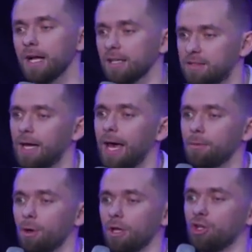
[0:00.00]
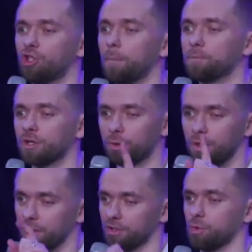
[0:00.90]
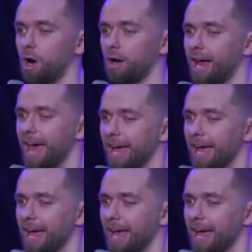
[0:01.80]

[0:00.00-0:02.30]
Samuel in chapter 3 verse 1